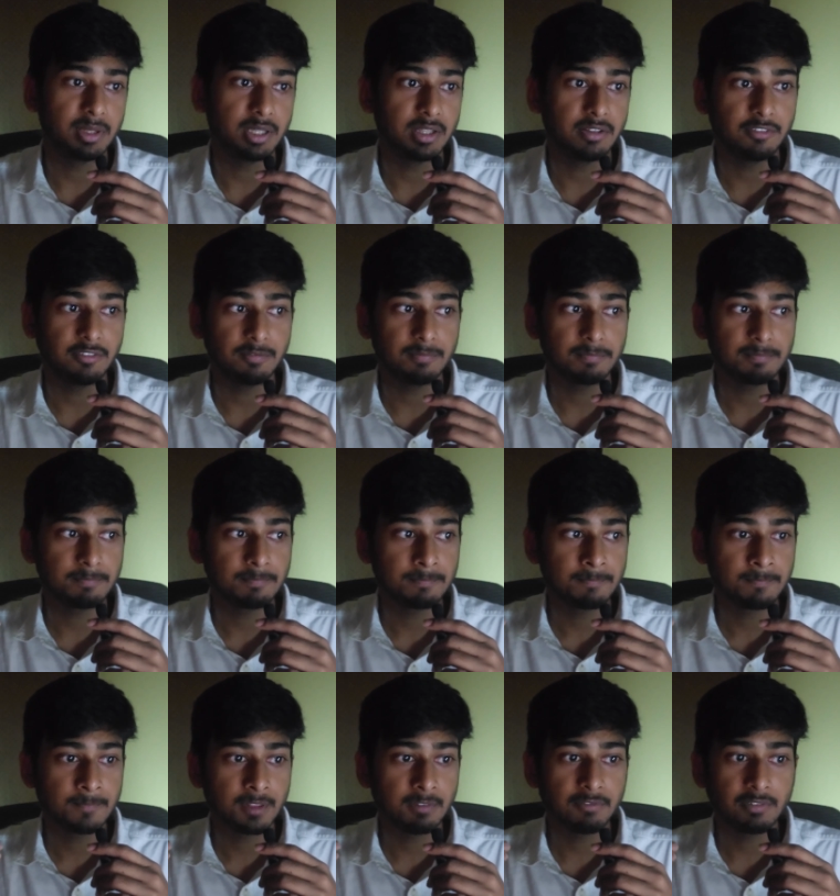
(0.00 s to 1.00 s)
B
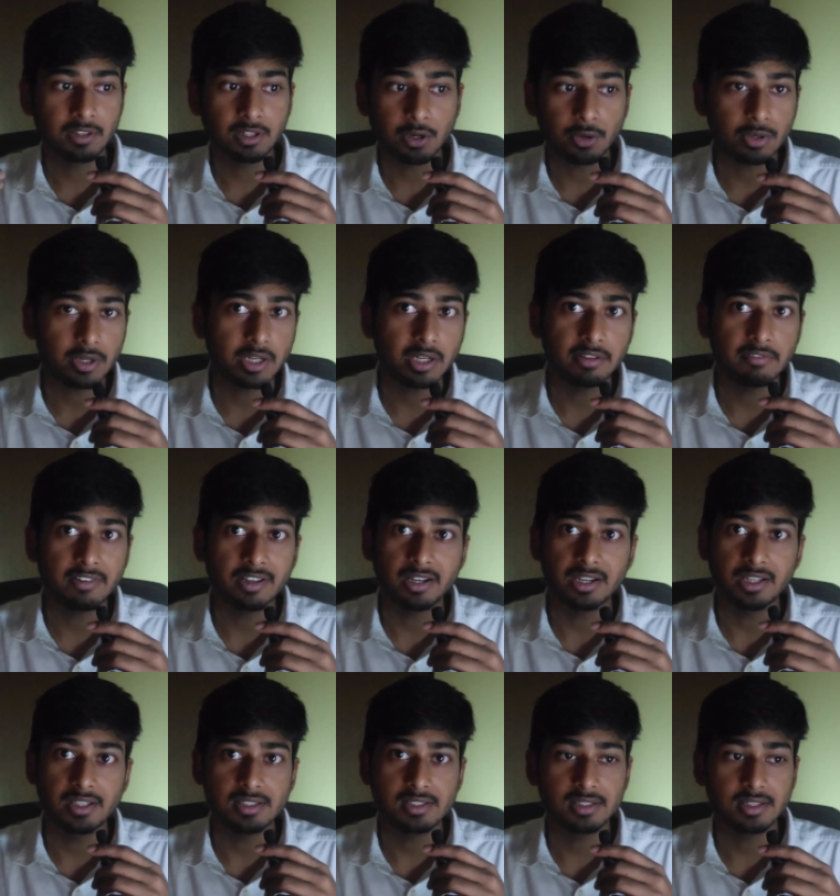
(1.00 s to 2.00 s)
without any
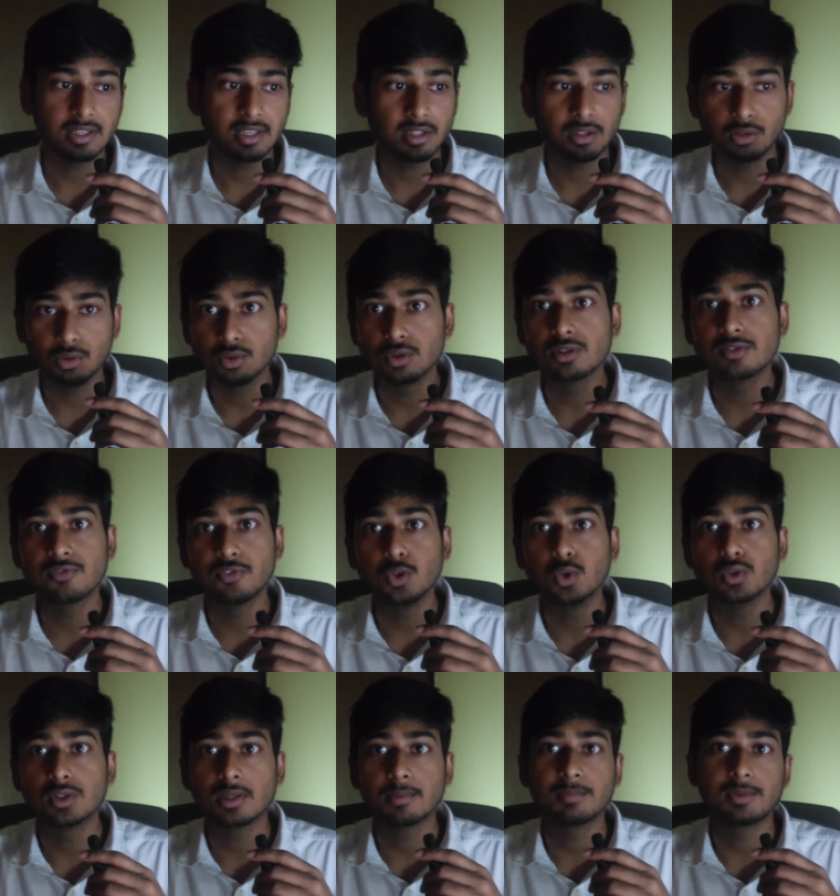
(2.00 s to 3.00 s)
worries in those
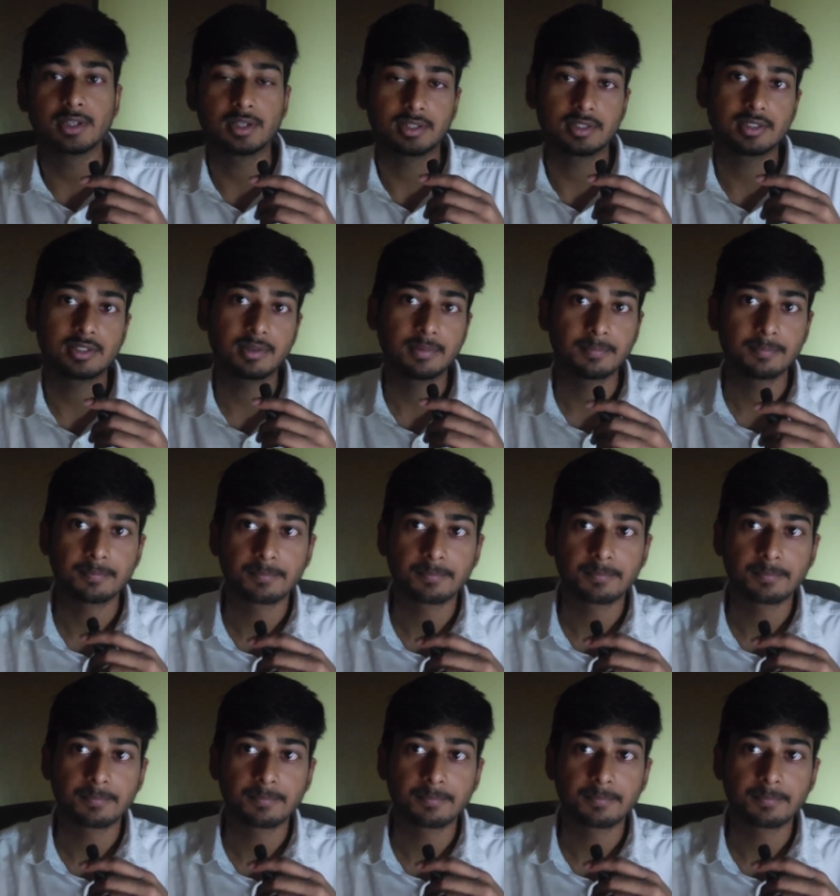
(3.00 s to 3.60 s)
few subjects.